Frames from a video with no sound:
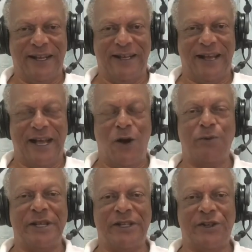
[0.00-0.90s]
And I
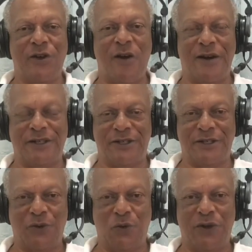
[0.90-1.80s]
hope that your
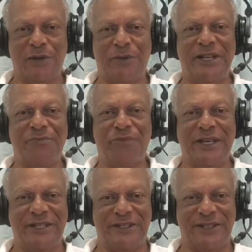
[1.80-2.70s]
hearts will be at
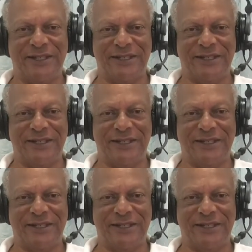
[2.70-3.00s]
peace.